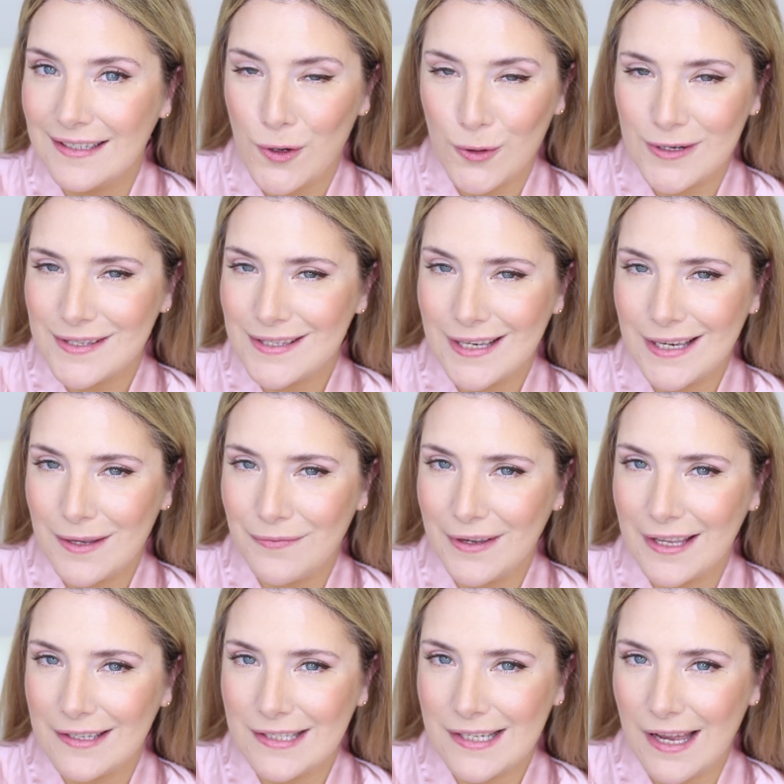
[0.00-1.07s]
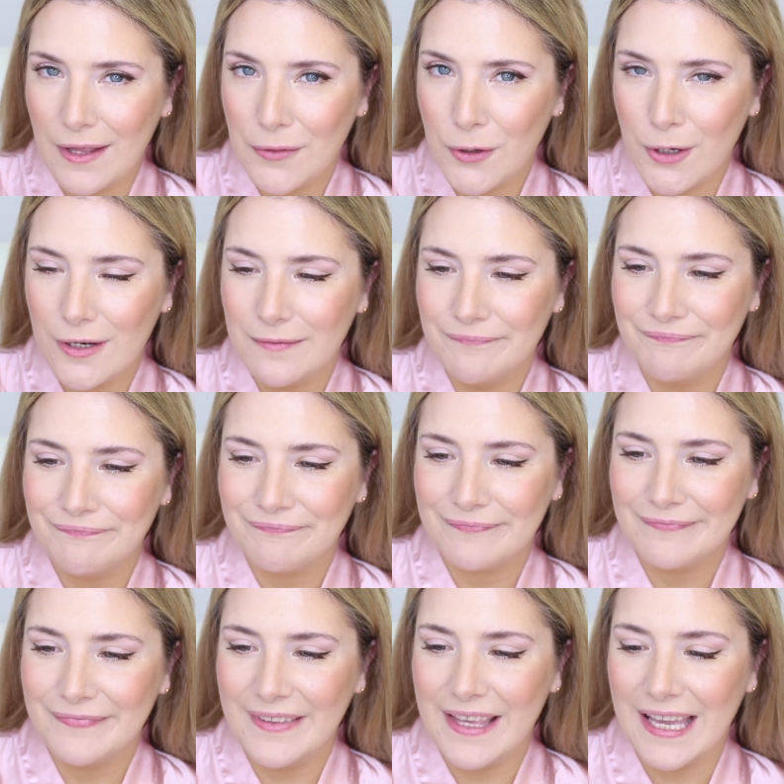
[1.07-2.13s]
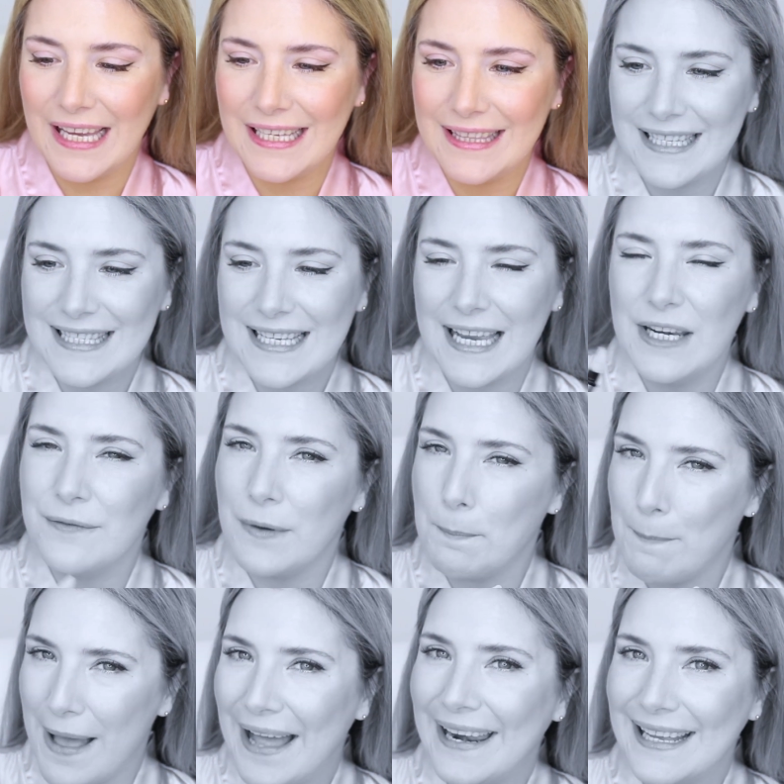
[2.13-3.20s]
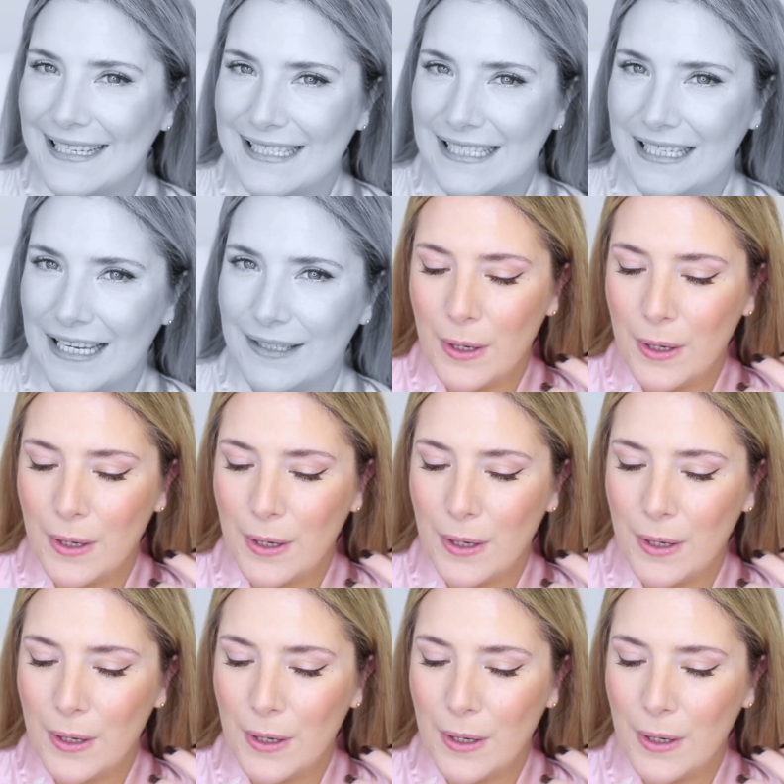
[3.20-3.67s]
your significant other, yeah, that's kind of a bad idea.